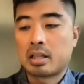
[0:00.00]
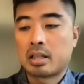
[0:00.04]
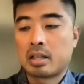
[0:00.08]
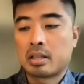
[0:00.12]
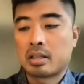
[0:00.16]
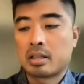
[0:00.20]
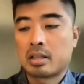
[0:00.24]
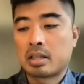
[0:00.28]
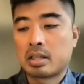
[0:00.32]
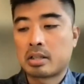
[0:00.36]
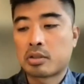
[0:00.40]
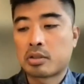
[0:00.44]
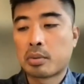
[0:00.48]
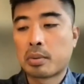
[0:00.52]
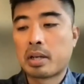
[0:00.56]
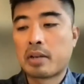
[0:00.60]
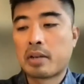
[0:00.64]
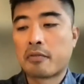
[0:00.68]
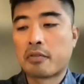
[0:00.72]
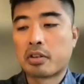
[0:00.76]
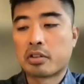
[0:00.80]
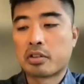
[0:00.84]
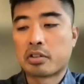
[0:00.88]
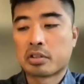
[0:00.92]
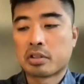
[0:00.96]
there's so many
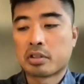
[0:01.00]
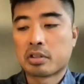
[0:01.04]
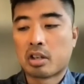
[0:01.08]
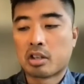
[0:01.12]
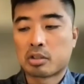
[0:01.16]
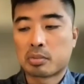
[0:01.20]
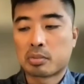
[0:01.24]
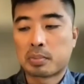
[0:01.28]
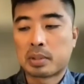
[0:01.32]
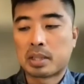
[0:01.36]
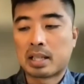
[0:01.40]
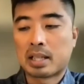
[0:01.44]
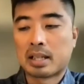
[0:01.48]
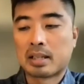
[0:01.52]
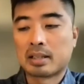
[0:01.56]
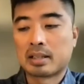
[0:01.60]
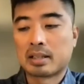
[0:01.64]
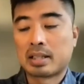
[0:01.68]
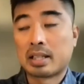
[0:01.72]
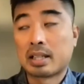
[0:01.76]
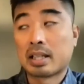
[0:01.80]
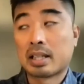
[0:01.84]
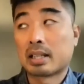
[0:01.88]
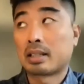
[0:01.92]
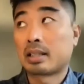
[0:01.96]
versions of
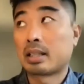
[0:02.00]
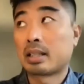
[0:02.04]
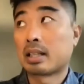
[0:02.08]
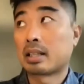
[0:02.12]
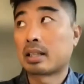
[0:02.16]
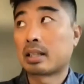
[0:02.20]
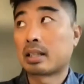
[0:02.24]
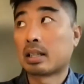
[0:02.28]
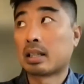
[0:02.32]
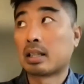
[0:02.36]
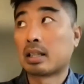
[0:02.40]
hospitality. I think